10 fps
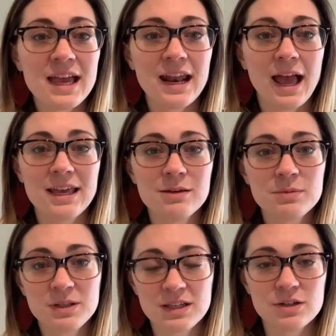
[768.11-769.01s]
and I
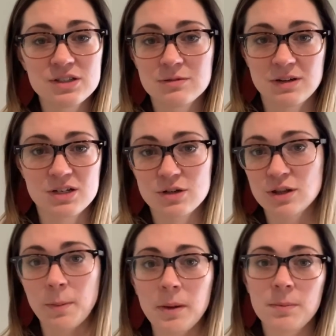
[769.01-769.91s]
am here to make sure
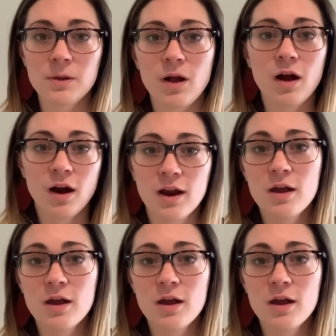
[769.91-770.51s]
that people are